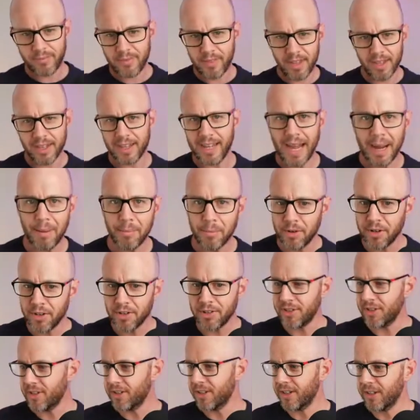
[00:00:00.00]
cameras
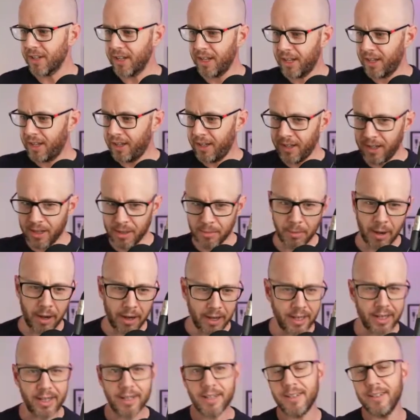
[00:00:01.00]
and
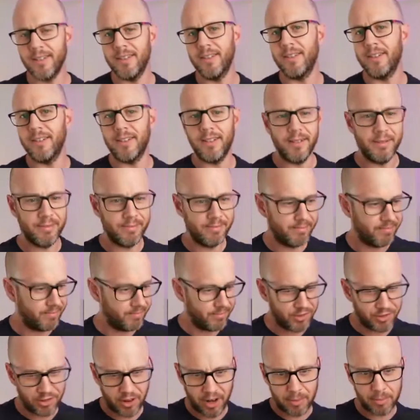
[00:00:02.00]
mics and
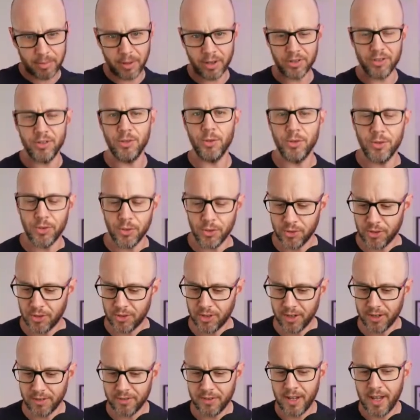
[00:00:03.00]
tripods and all sorts of
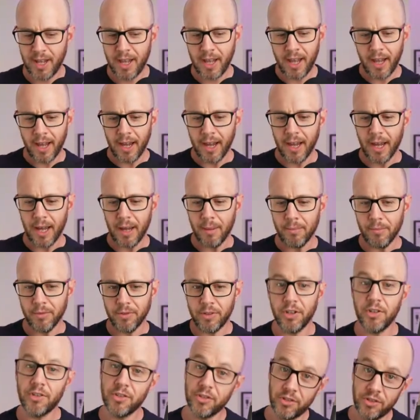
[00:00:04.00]
stuff,
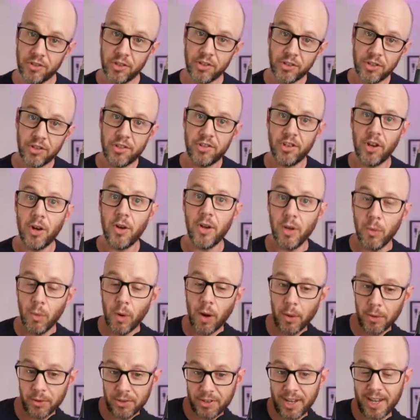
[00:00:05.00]
just to show you what I
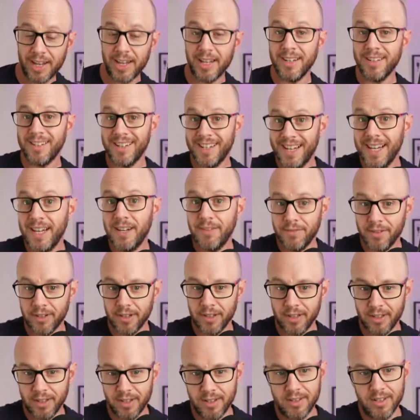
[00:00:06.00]
was taking to IFA
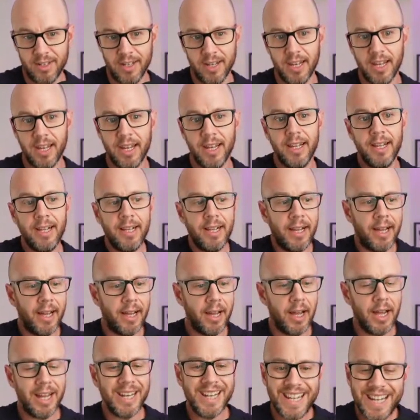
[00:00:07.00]
this year.
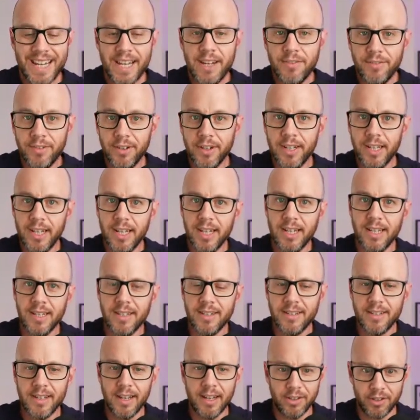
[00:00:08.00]
And IFA
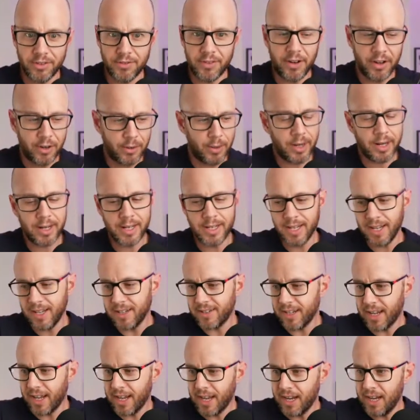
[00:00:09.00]
is, just very quickly, it's
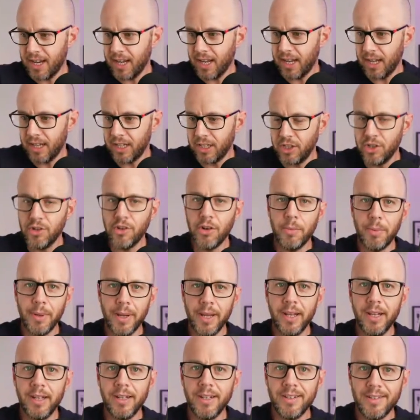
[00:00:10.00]
a
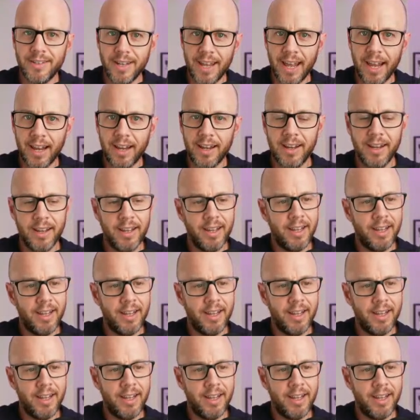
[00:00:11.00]
European tech